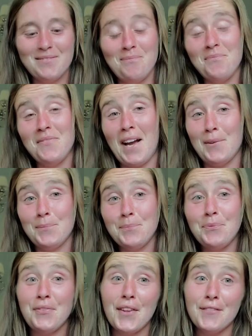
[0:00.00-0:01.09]
Now,
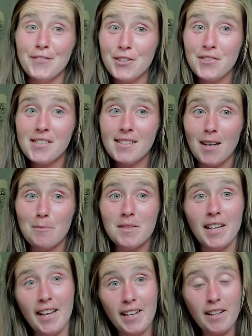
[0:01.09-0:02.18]
the first step to
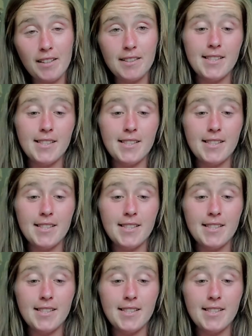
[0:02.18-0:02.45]
any good